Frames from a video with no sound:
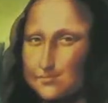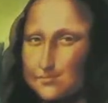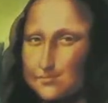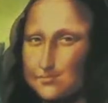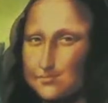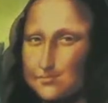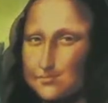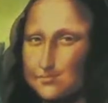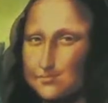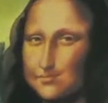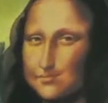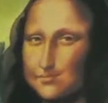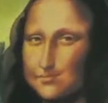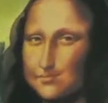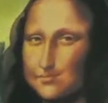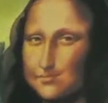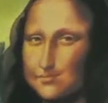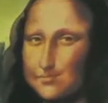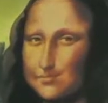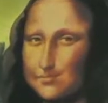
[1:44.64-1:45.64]

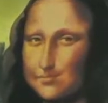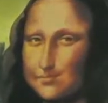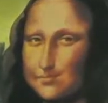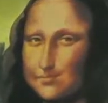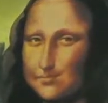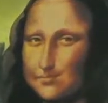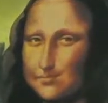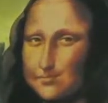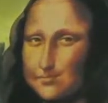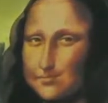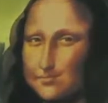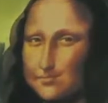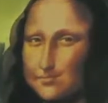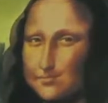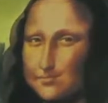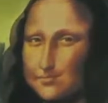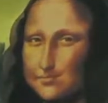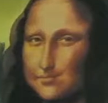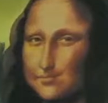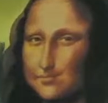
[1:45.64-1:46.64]

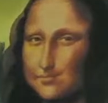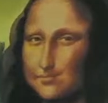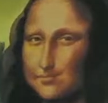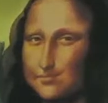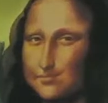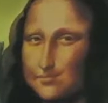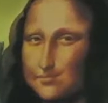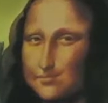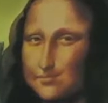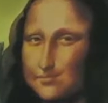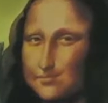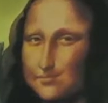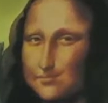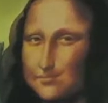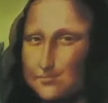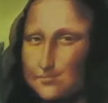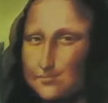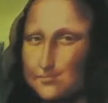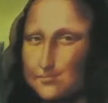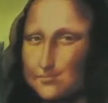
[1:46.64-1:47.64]

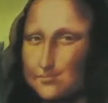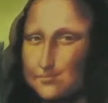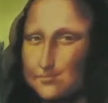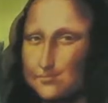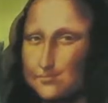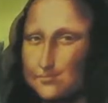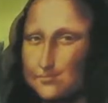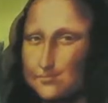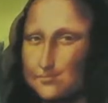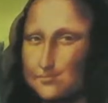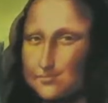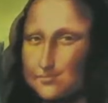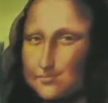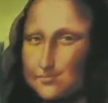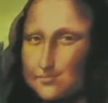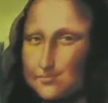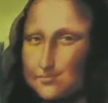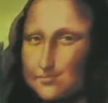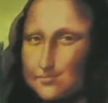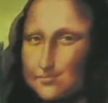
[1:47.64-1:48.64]

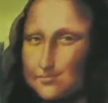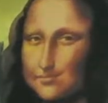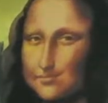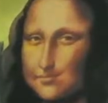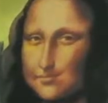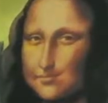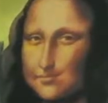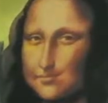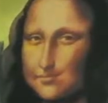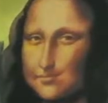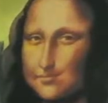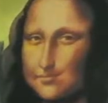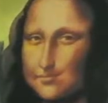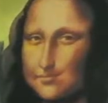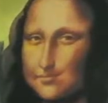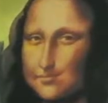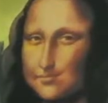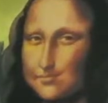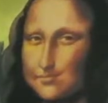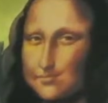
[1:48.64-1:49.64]

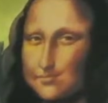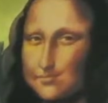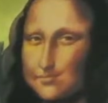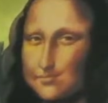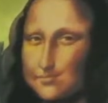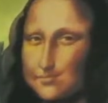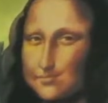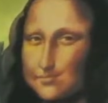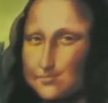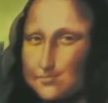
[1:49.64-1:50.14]
No words are spoken by the person on screen.